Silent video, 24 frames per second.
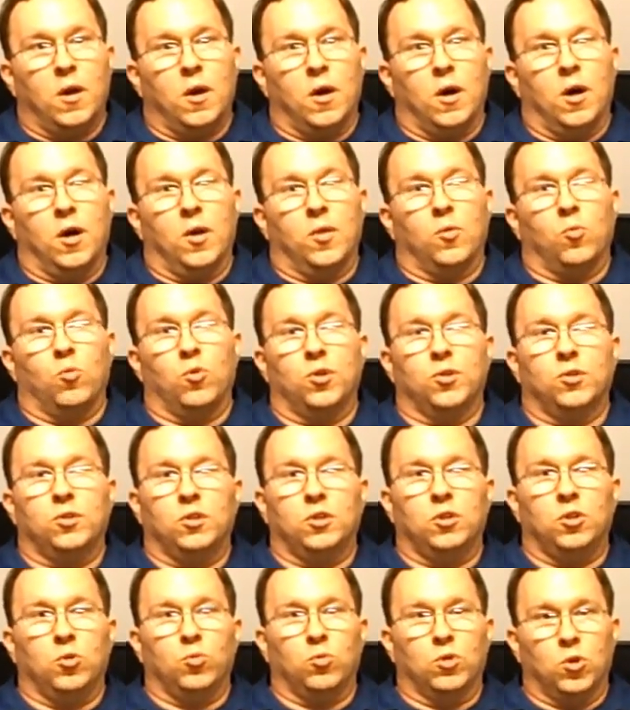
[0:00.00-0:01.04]
The one
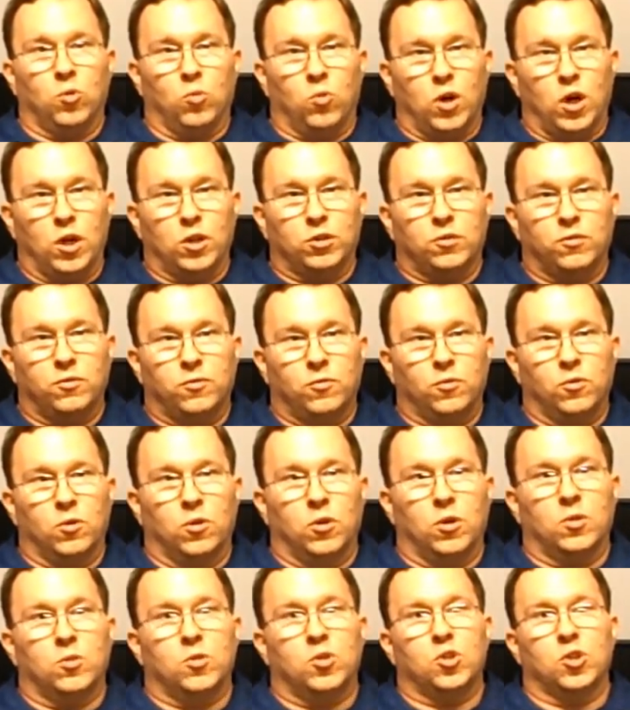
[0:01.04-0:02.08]
thing you want to watch for,